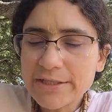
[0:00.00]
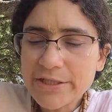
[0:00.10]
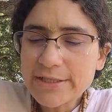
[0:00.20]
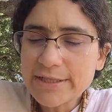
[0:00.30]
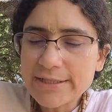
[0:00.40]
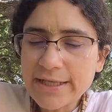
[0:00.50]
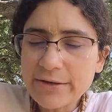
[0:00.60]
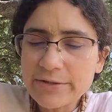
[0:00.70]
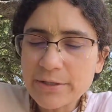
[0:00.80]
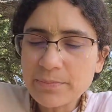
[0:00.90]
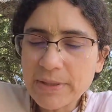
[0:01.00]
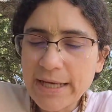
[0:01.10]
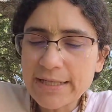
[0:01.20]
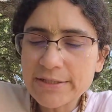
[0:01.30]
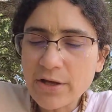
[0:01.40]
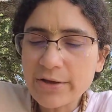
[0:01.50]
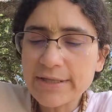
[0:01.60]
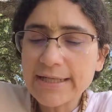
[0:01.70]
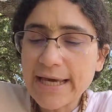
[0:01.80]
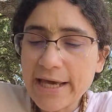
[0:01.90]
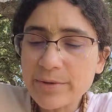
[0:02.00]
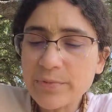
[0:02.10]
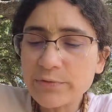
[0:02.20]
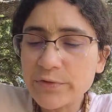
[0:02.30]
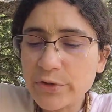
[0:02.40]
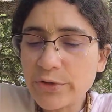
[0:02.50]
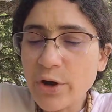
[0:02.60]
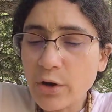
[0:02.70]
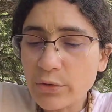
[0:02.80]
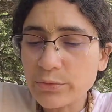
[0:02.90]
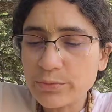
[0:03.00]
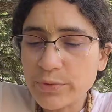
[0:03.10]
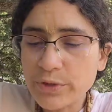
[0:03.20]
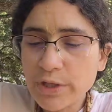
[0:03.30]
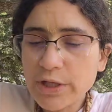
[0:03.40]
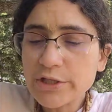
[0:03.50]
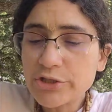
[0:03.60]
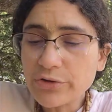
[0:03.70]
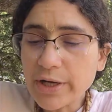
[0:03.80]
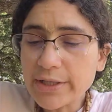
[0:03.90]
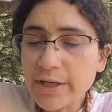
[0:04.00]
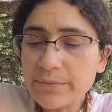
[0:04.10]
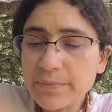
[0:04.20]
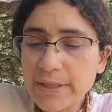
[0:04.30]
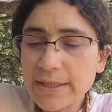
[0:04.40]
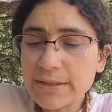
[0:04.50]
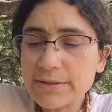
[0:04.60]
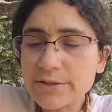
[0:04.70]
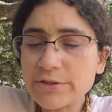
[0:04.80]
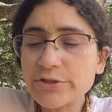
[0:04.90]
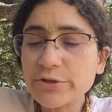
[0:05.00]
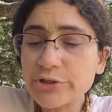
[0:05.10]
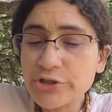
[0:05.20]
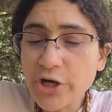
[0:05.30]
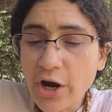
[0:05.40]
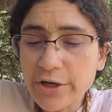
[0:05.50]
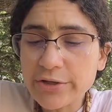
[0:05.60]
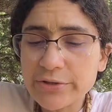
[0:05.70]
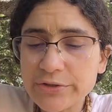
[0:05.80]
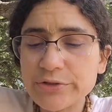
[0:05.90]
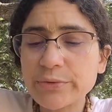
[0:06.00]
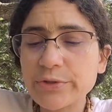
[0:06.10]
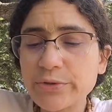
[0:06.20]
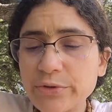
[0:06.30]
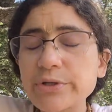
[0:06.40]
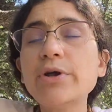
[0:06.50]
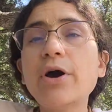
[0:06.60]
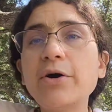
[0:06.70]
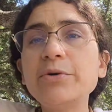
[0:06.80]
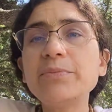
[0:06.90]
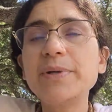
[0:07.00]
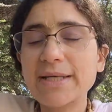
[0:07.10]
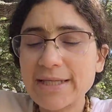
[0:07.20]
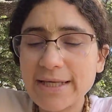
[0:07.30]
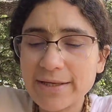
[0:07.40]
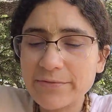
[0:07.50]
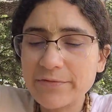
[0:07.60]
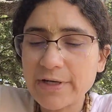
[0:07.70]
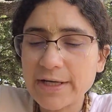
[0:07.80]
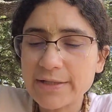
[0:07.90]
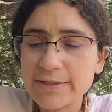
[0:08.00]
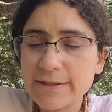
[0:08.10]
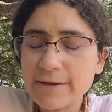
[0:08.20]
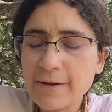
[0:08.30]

Just as there is a place called the Cape of Good Hope, Shraddha means surcharged with good hope in the infinite.